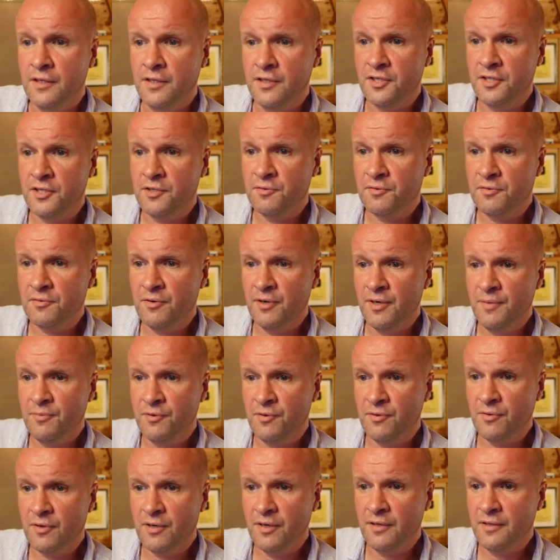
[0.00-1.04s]
Subscriber
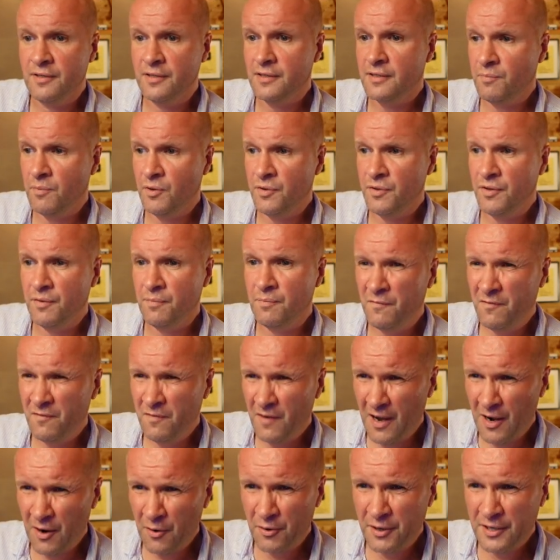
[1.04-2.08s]
growth on the
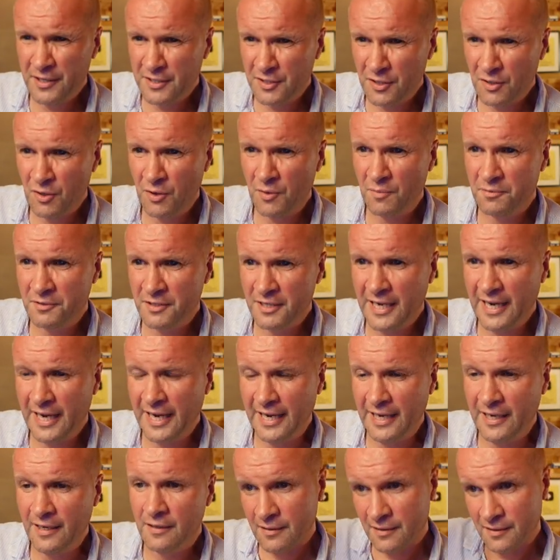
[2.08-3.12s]
very top
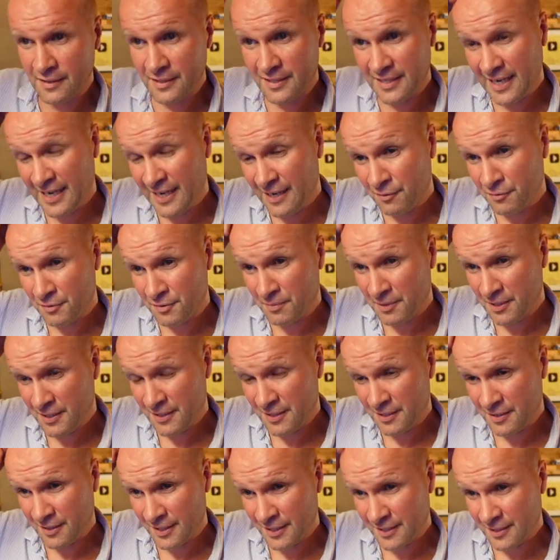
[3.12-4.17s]
day, the day I was
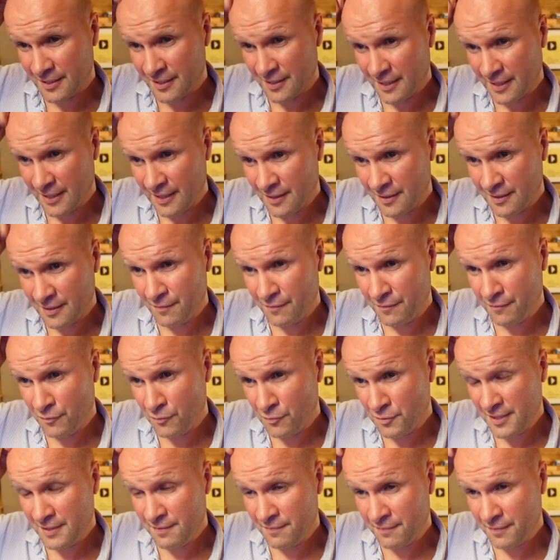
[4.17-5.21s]
monetized, I think,
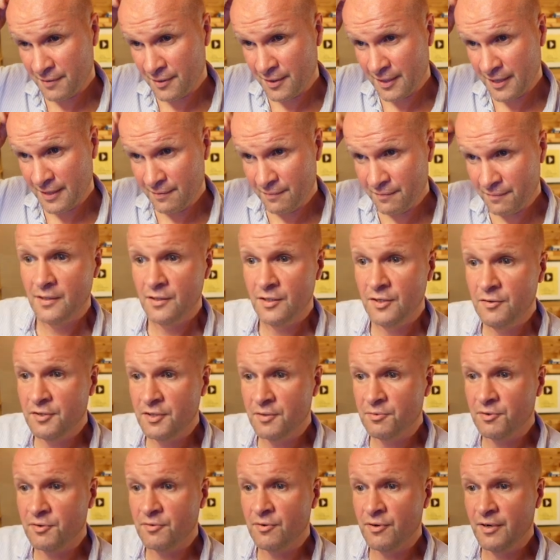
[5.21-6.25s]
45 new
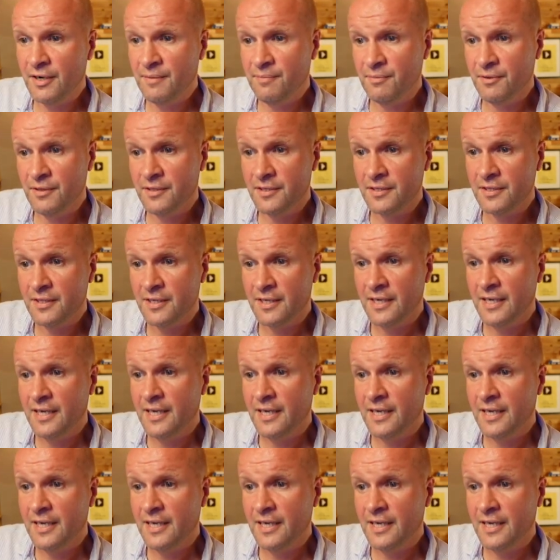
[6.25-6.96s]
subscribers.